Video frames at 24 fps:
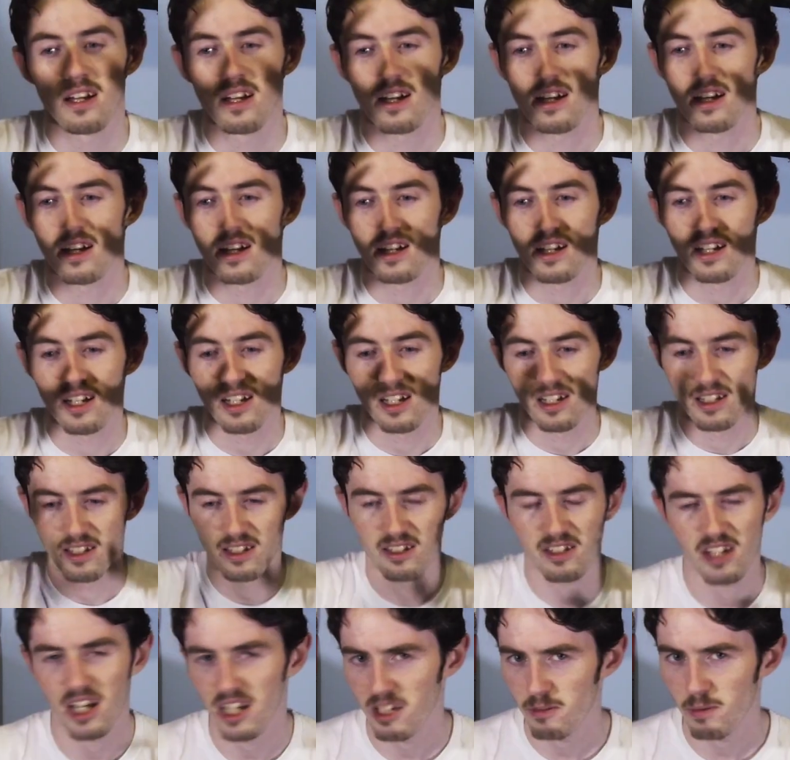This
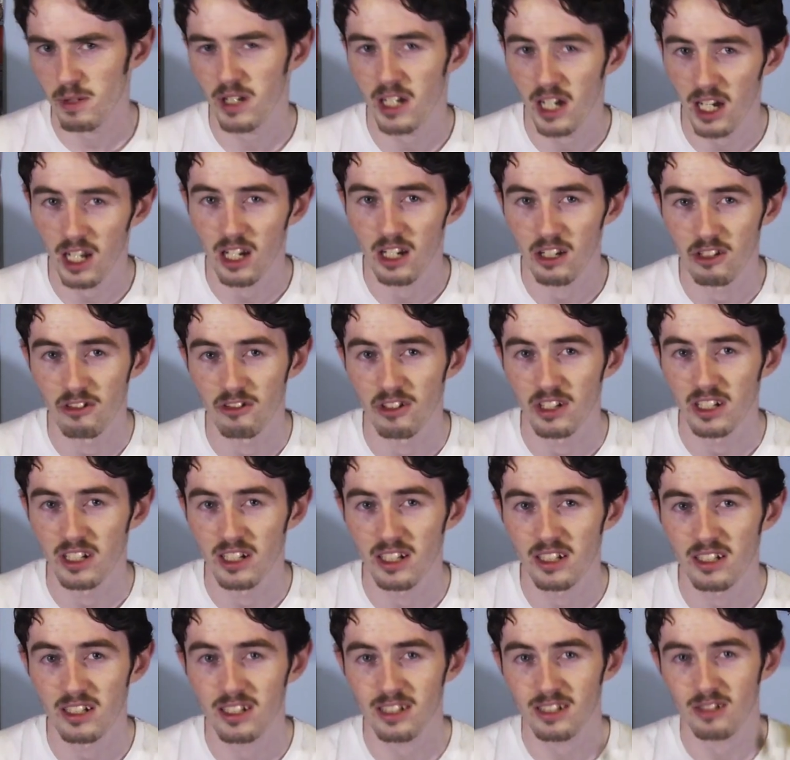has been color
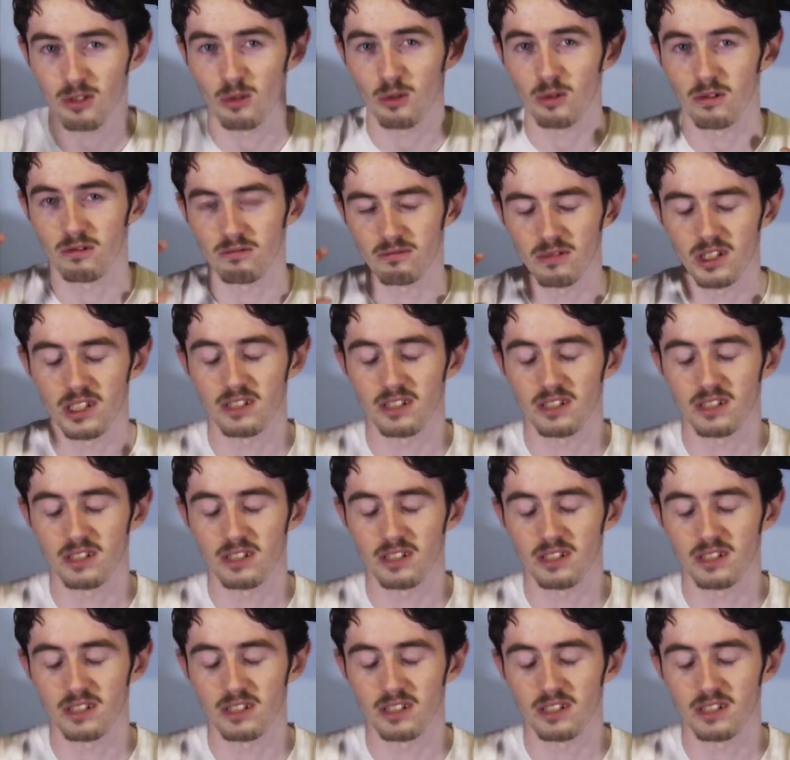graded, or well,